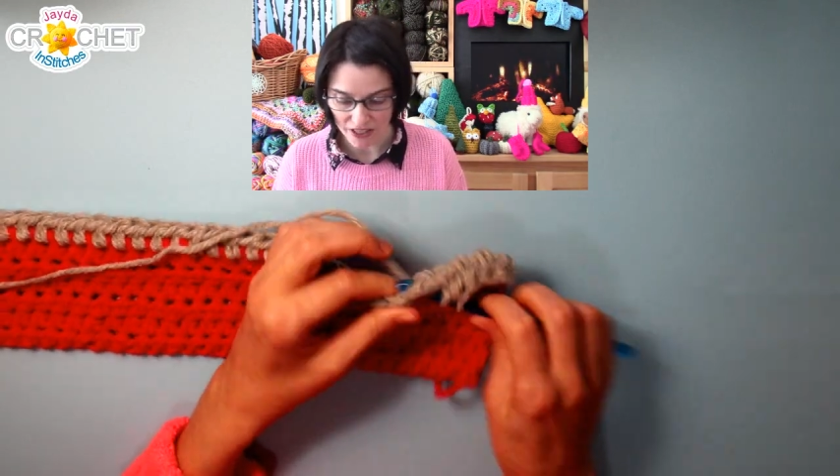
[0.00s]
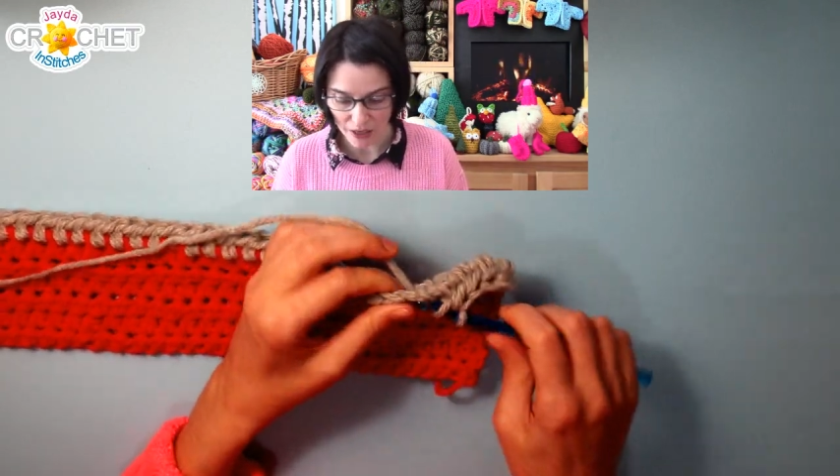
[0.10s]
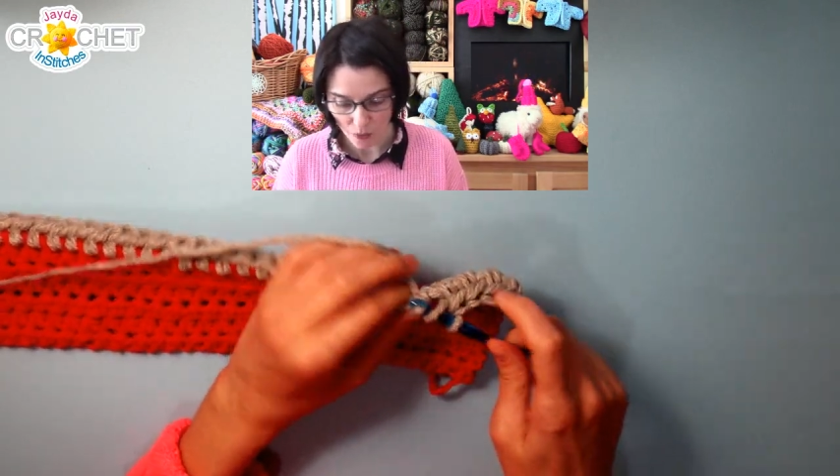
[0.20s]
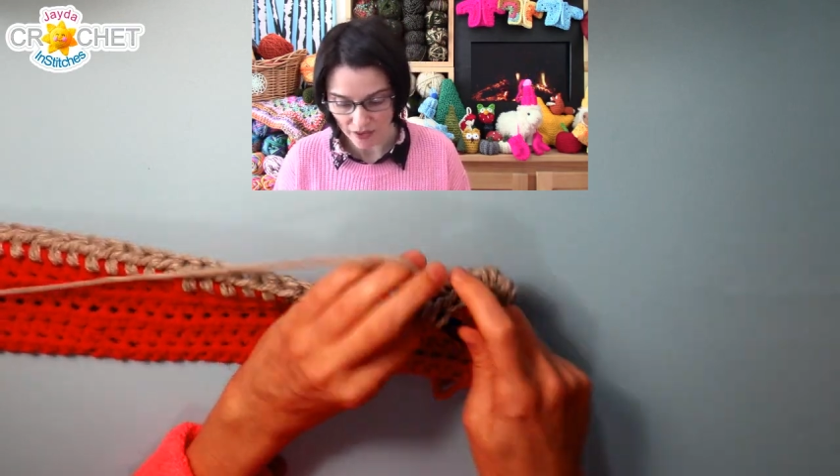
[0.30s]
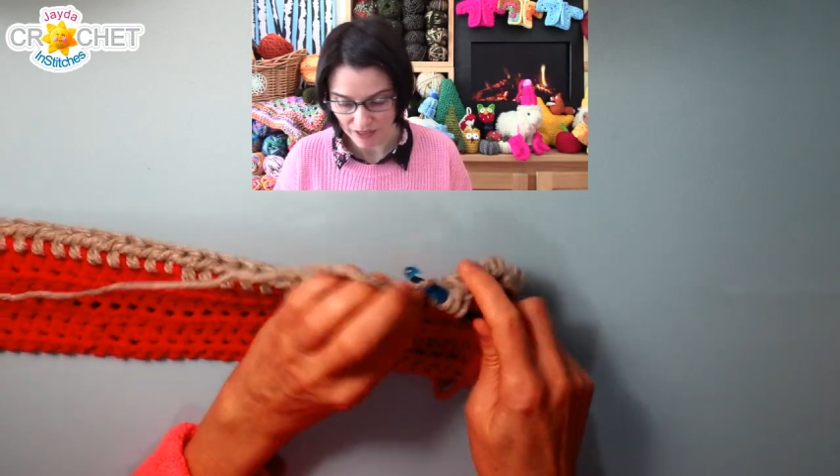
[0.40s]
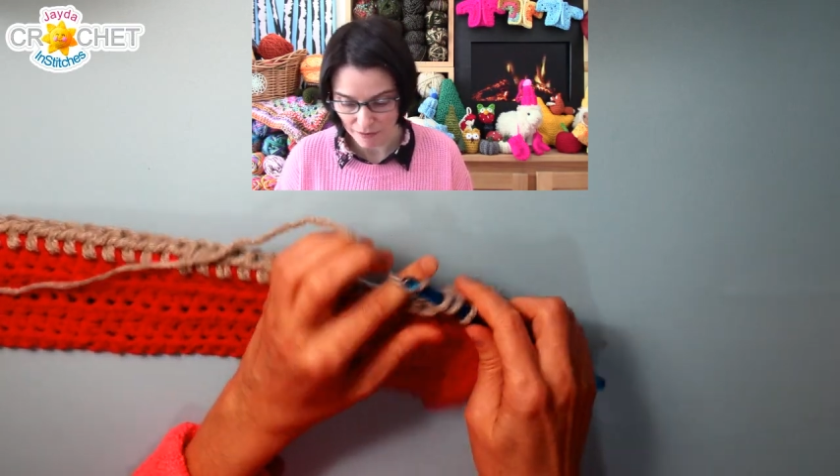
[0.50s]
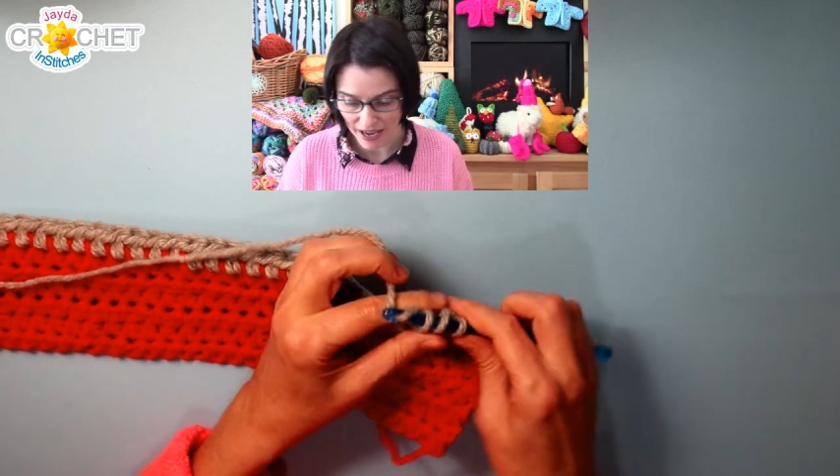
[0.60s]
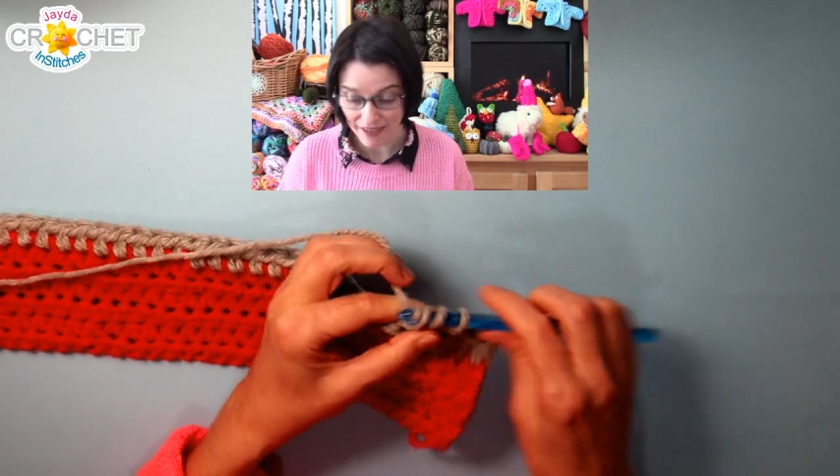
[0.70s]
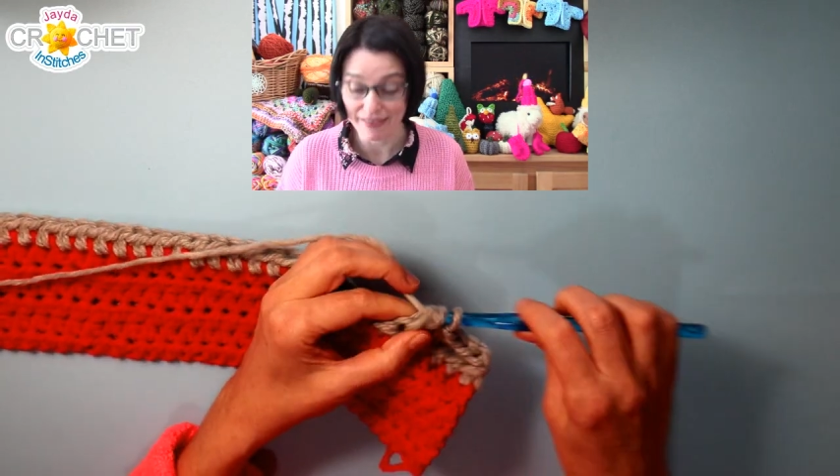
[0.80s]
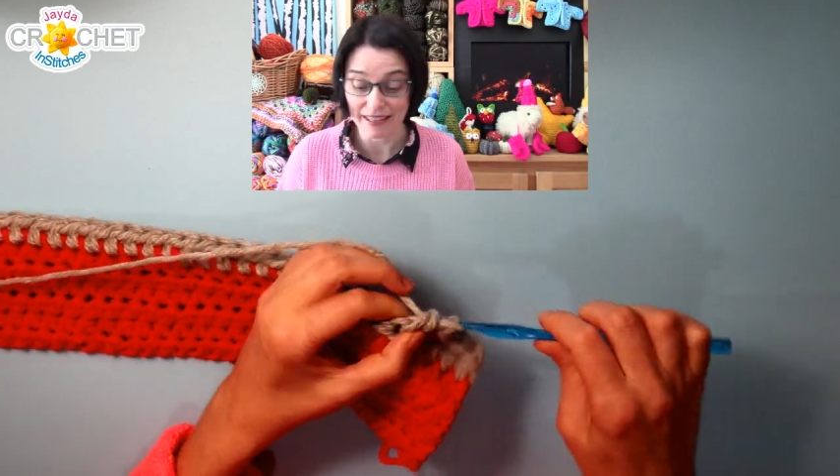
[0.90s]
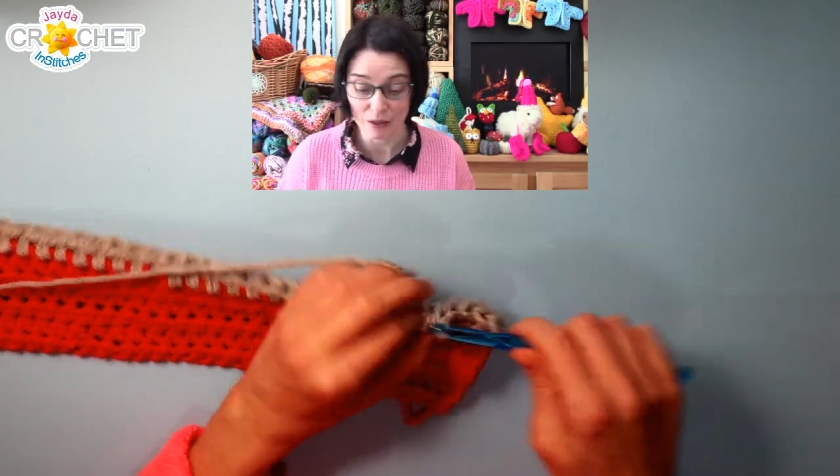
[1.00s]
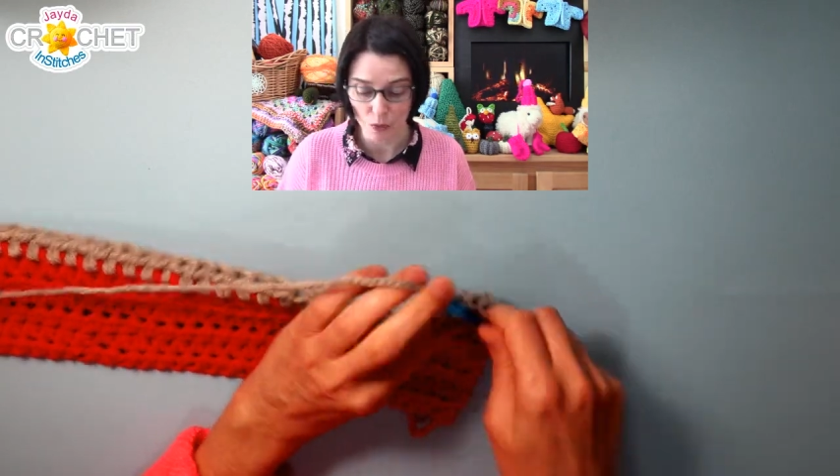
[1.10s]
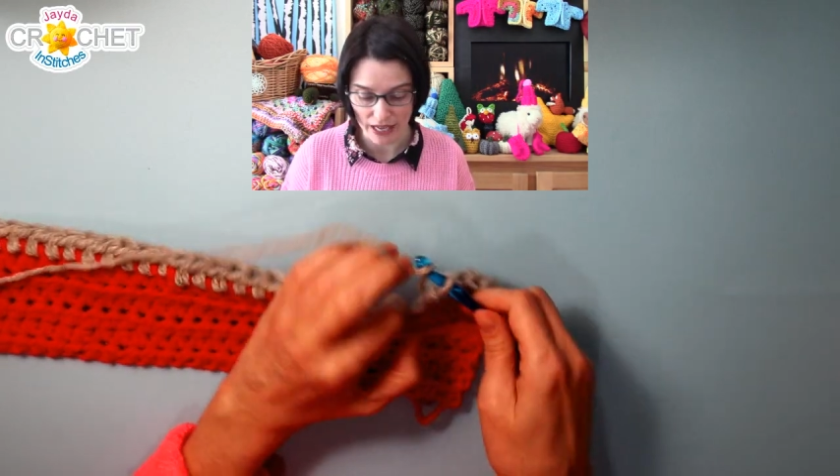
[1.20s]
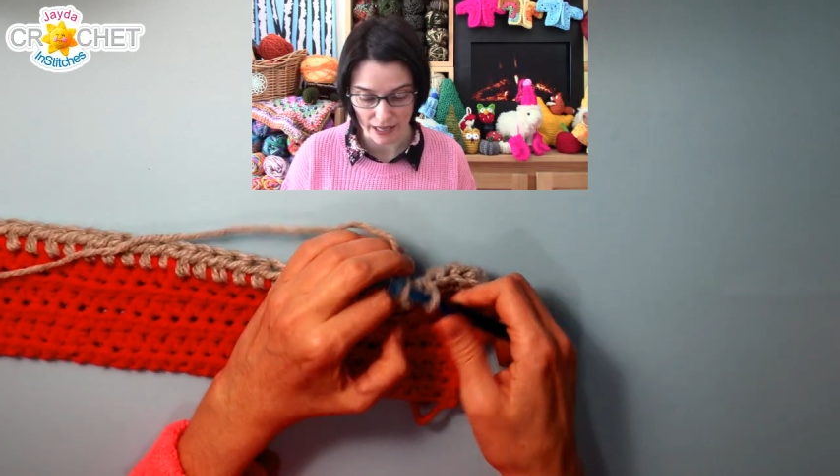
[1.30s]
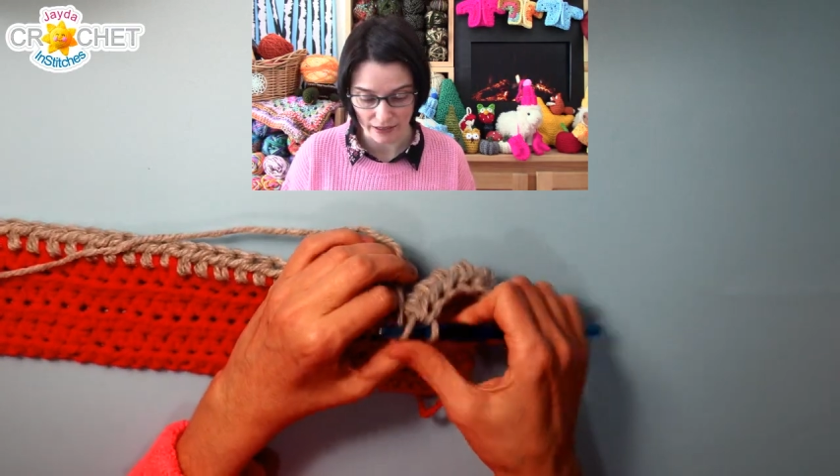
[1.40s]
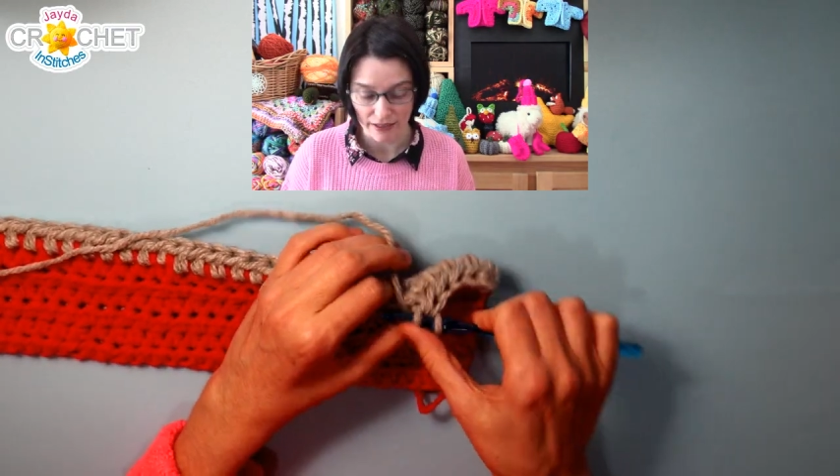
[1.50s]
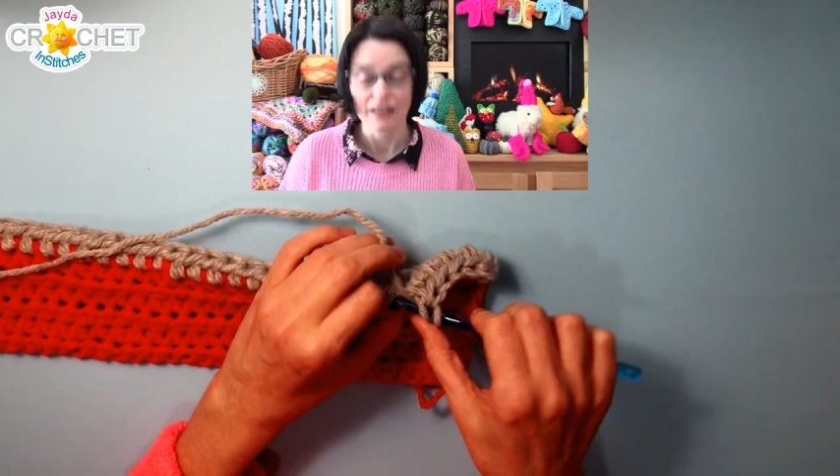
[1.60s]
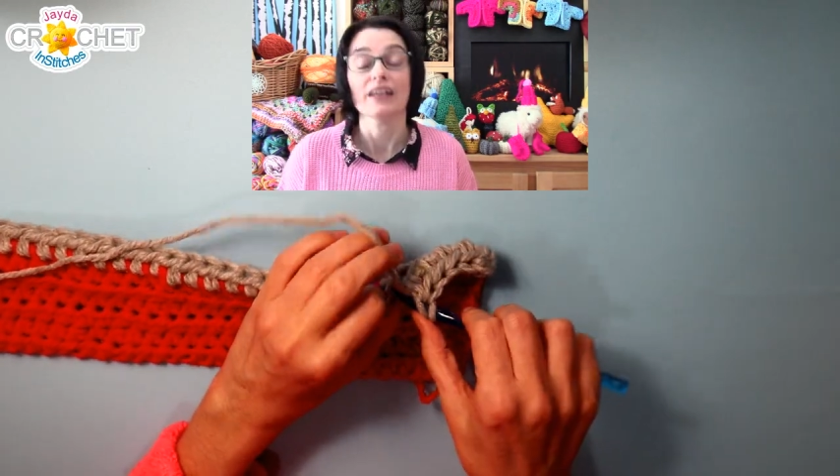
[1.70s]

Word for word: that I want to make this week.